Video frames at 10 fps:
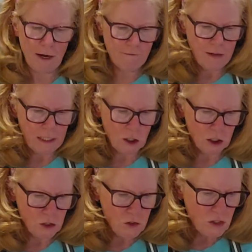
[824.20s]
my
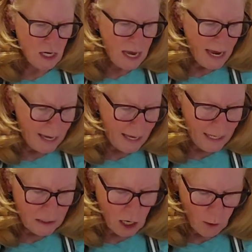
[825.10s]
fingers,
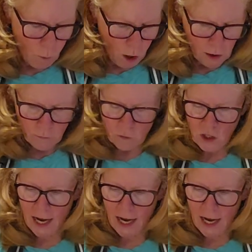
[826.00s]
and I want to